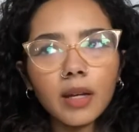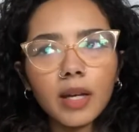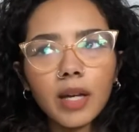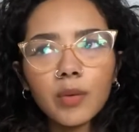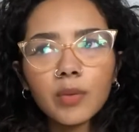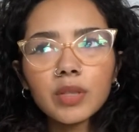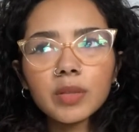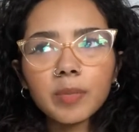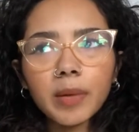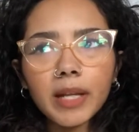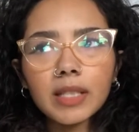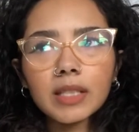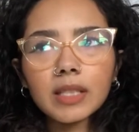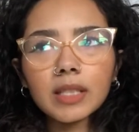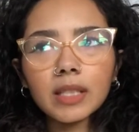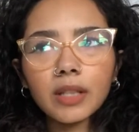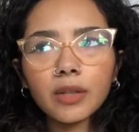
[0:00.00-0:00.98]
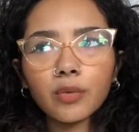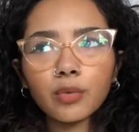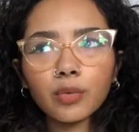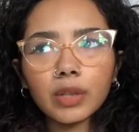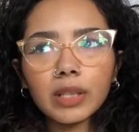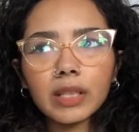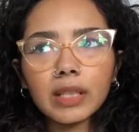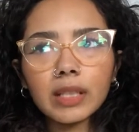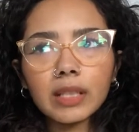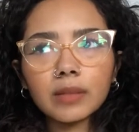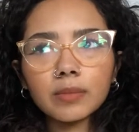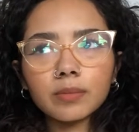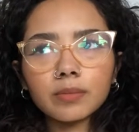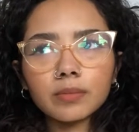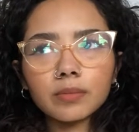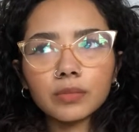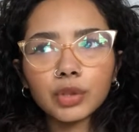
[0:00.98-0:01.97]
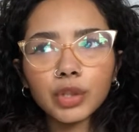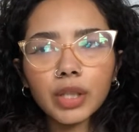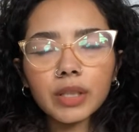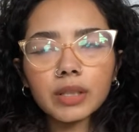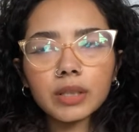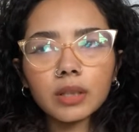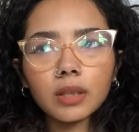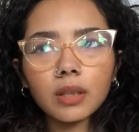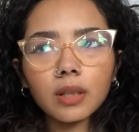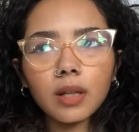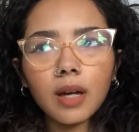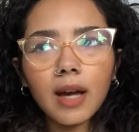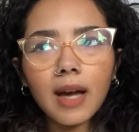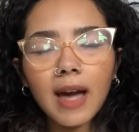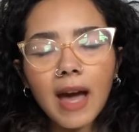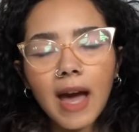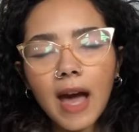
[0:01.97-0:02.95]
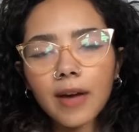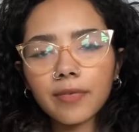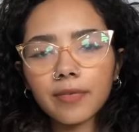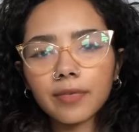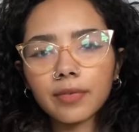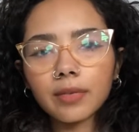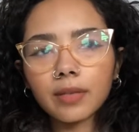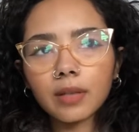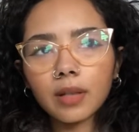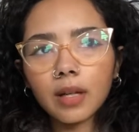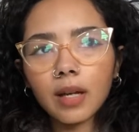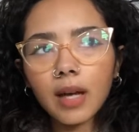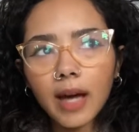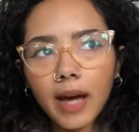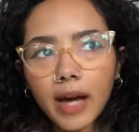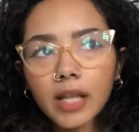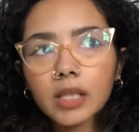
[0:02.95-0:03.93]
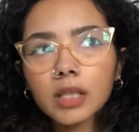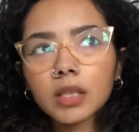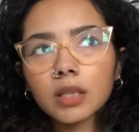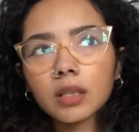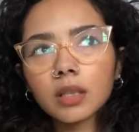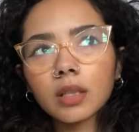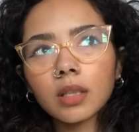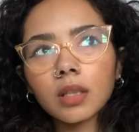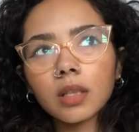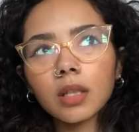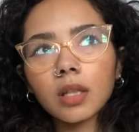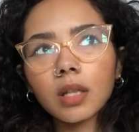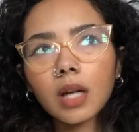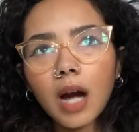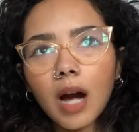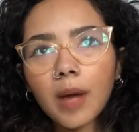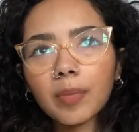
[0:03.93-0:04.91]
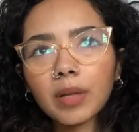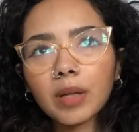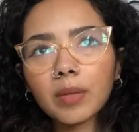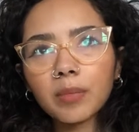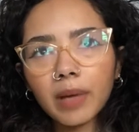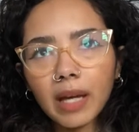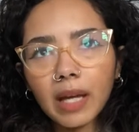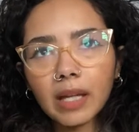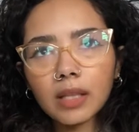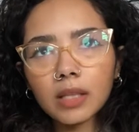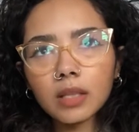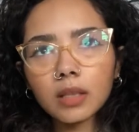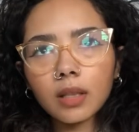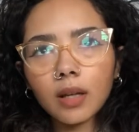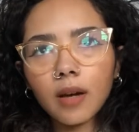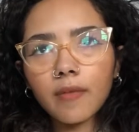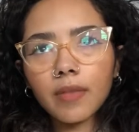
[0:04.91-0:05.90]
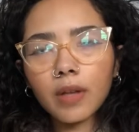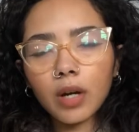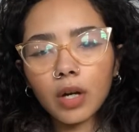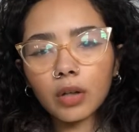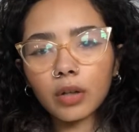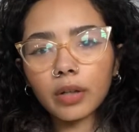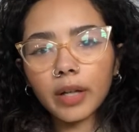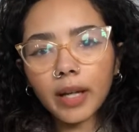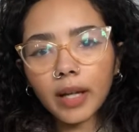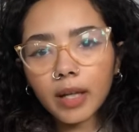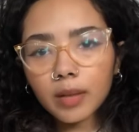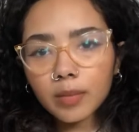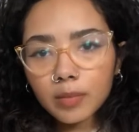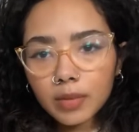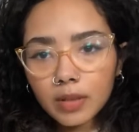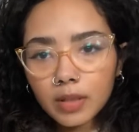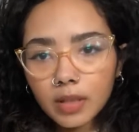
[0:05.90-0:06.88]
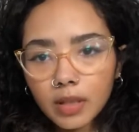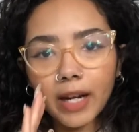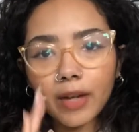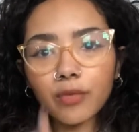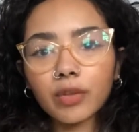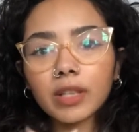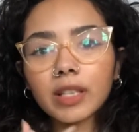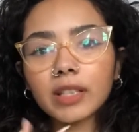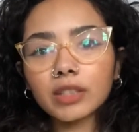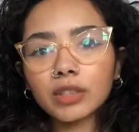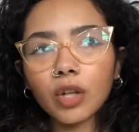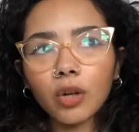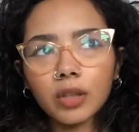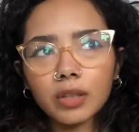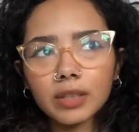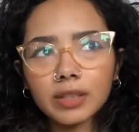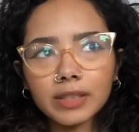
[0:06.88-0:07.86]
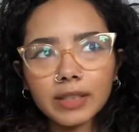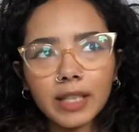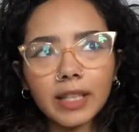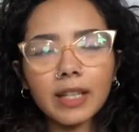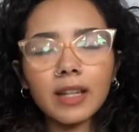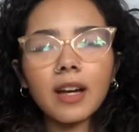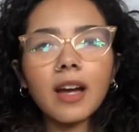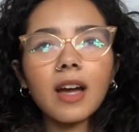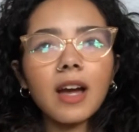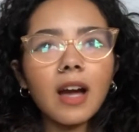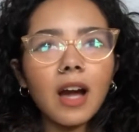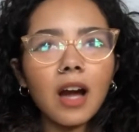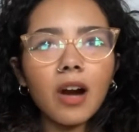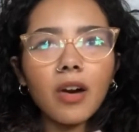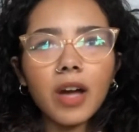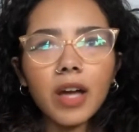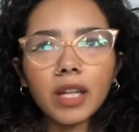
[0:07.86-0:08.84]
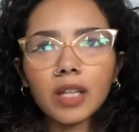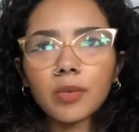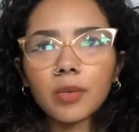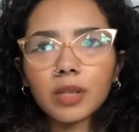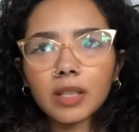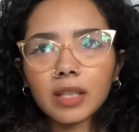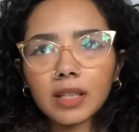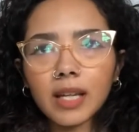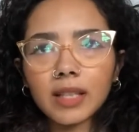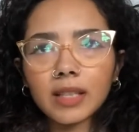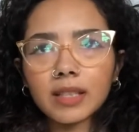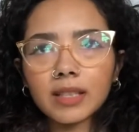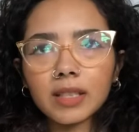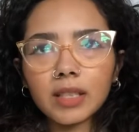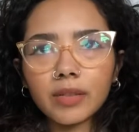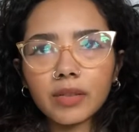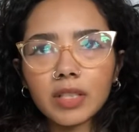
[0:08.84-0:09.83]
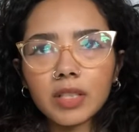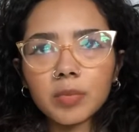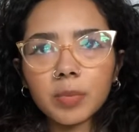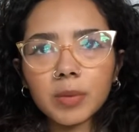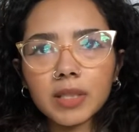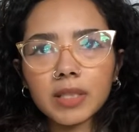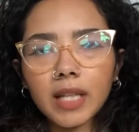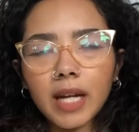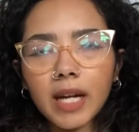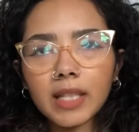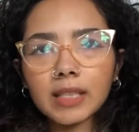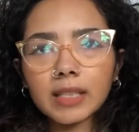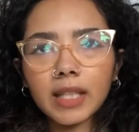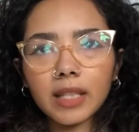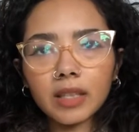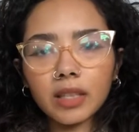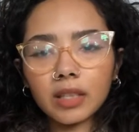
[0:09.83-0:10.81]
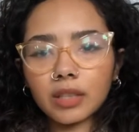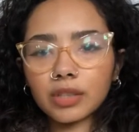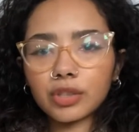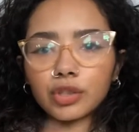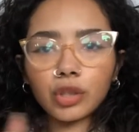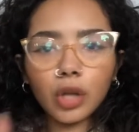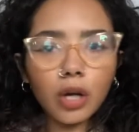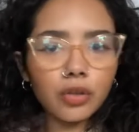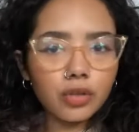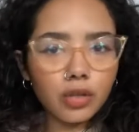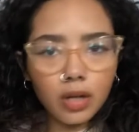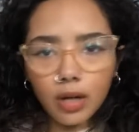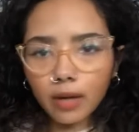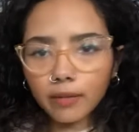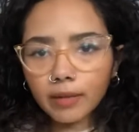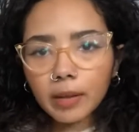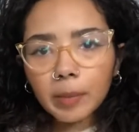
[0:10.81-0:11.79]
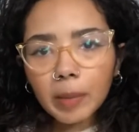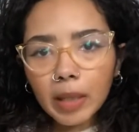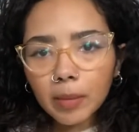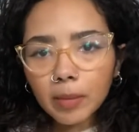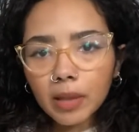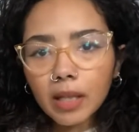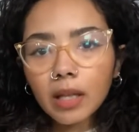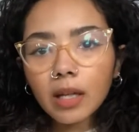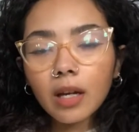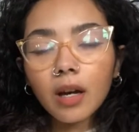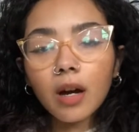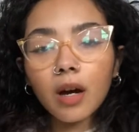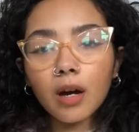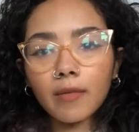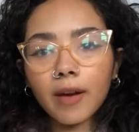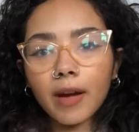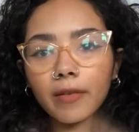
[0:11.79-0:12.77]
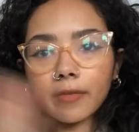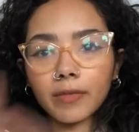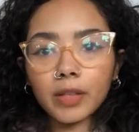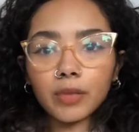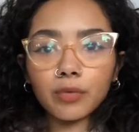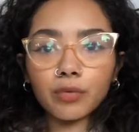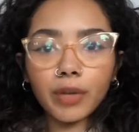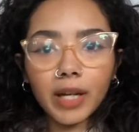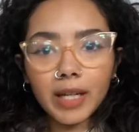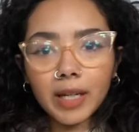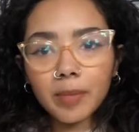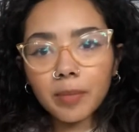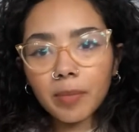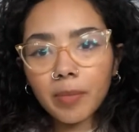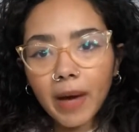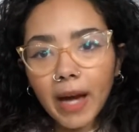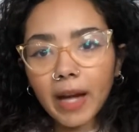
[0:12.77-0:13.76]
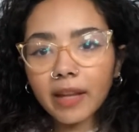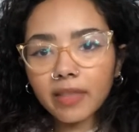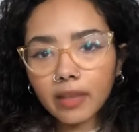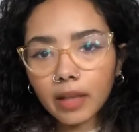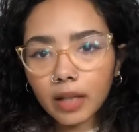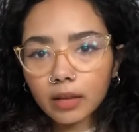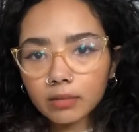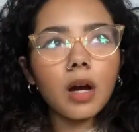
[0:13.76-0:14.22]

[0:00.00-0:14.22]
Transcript: It was basically a really just half-assed copy and paste of the Hunger Games. I really don't understand how anyone could like the series besides like the nostalgia of it, maybe, of having read it back then.